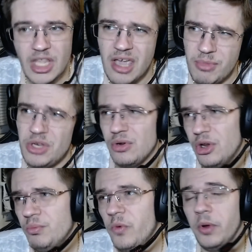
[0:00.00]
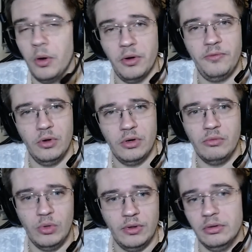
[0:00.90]
I mean, you can move her if you
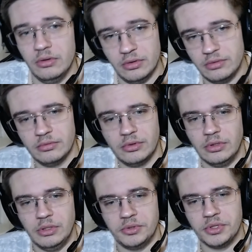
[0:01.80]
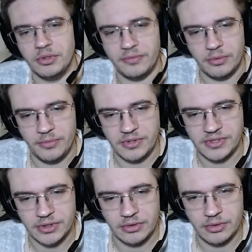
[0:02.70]
will close her from the
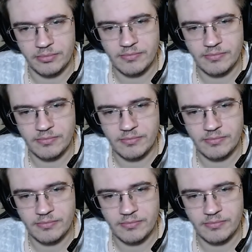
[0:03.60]
sun.